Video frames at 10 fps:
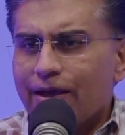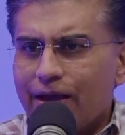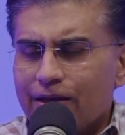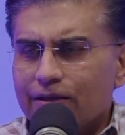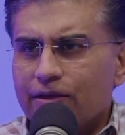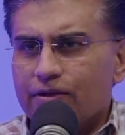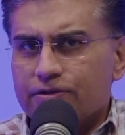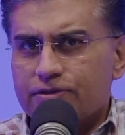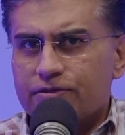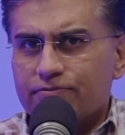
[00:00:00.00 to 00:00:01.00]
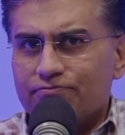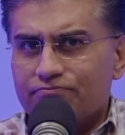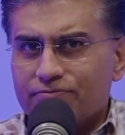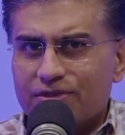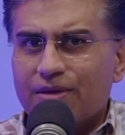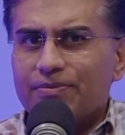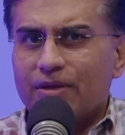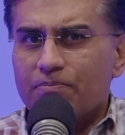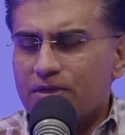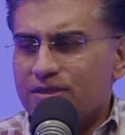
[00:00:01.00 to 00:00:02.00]
and yet there's
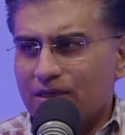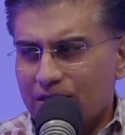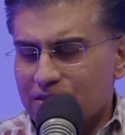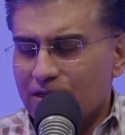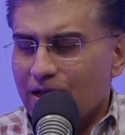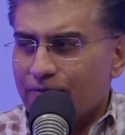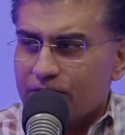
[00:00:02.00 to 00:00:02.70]
something missing in his life.